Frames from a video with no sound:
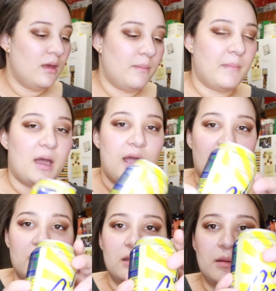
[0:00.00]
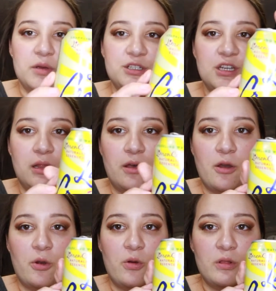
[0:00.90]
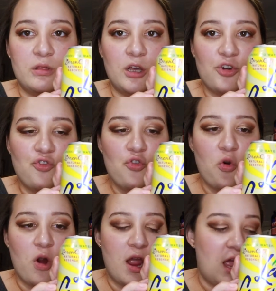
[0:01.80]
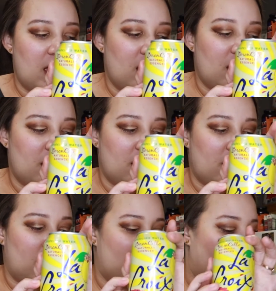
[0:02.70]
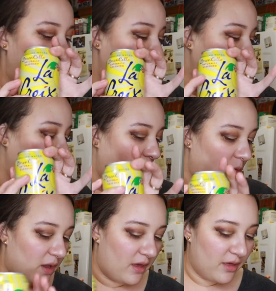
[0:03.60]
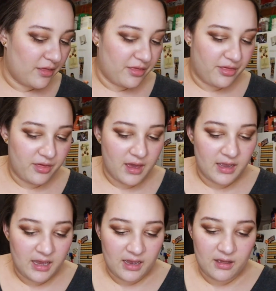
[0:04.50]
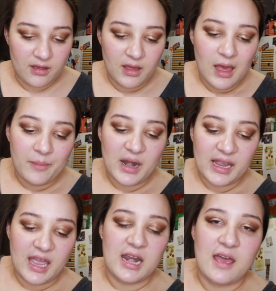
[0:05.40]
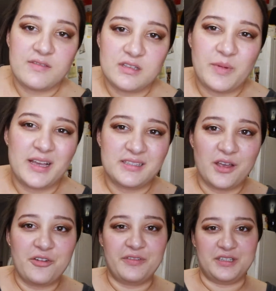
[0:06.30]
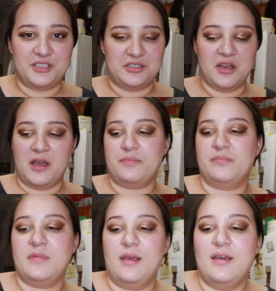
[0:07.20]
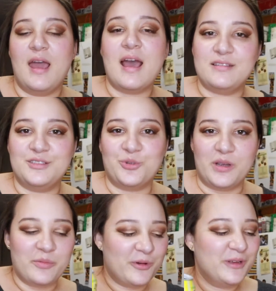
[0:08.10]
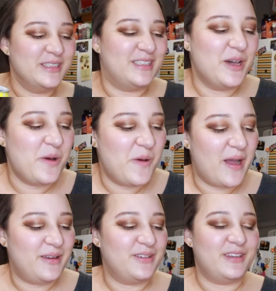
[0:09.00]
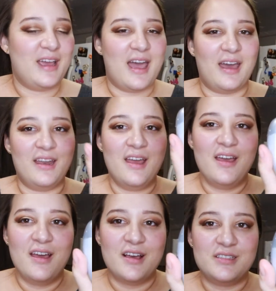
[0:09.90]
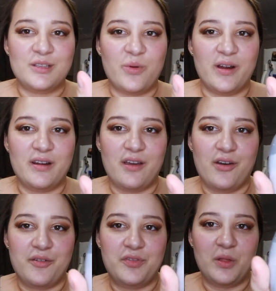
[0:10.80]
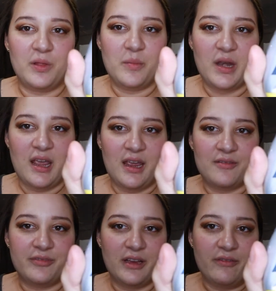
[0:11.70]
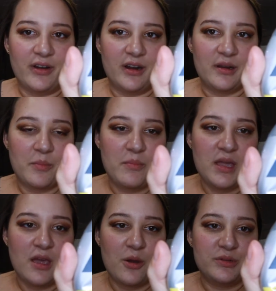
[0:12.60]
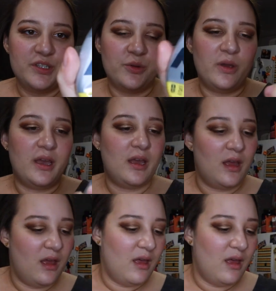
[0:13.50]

my limoncello LaCroix with, I can have this by itself, it's just not as enjoyable, so I usually add a squirt of the lemonade flavored Mio to it.